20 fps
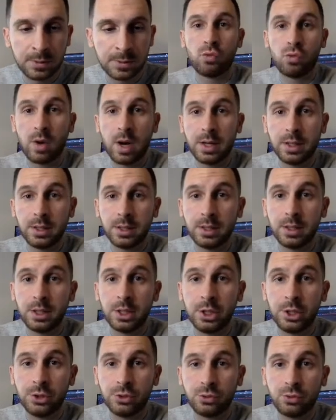Running
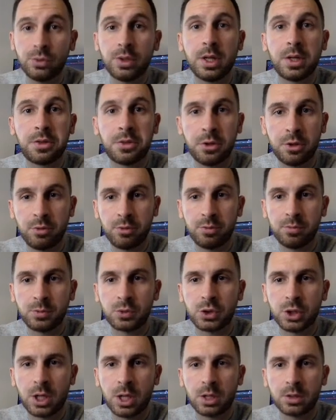into the Ethereum
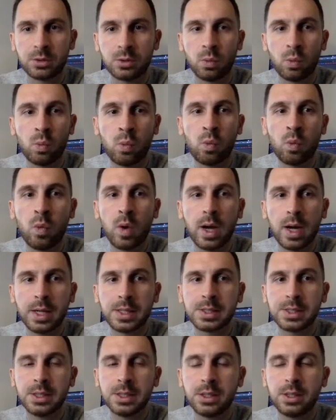chart, what I
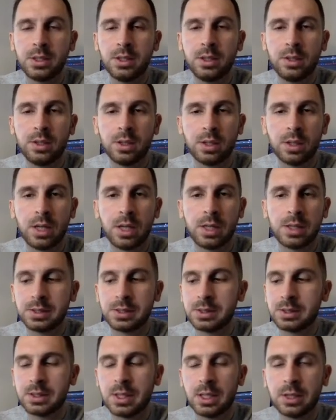see here, guys,
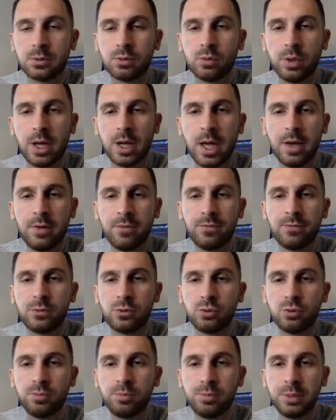is that we have
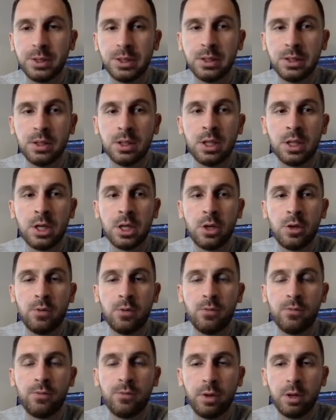to be
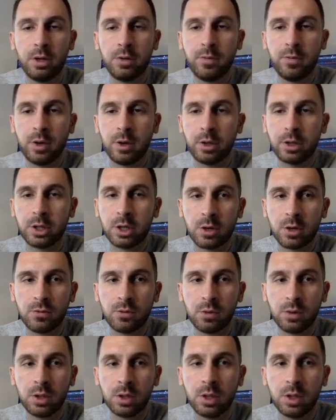very, very
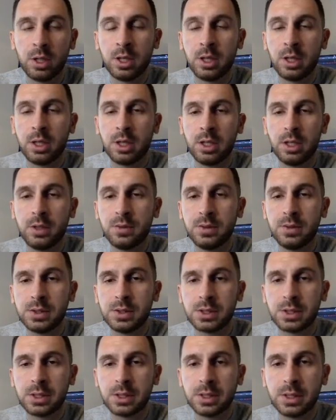careful. In
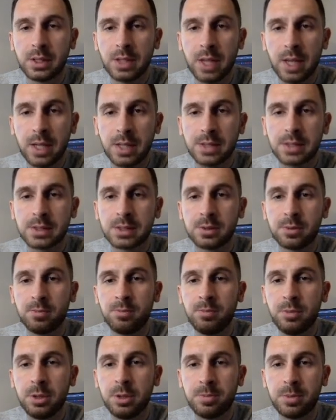this case,
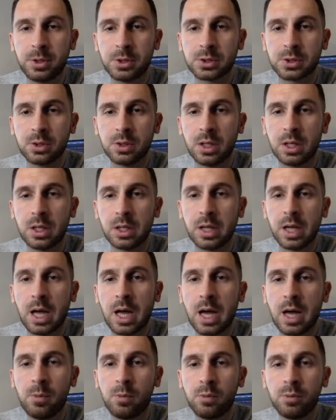me personally,
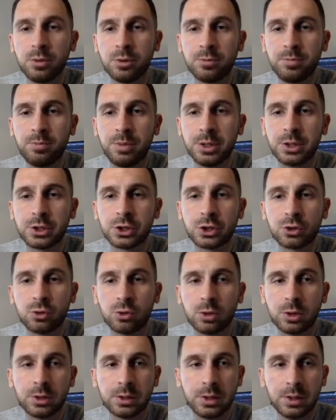I would be
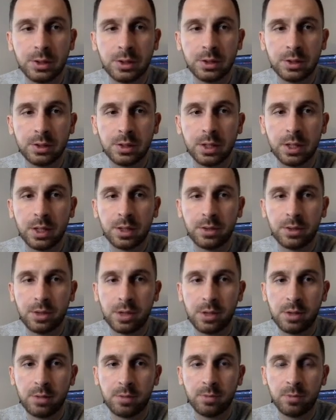shorting
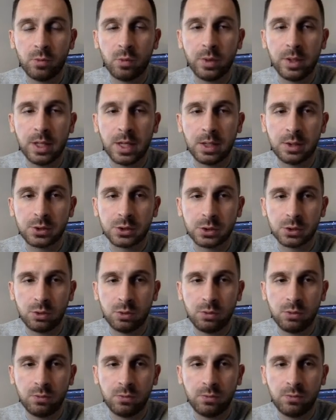Ethereum. We are
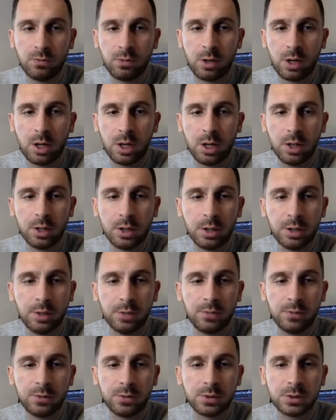so far,
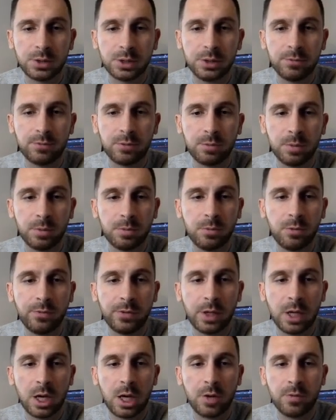if you see from the
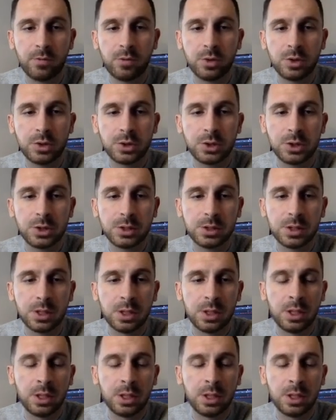moving averages,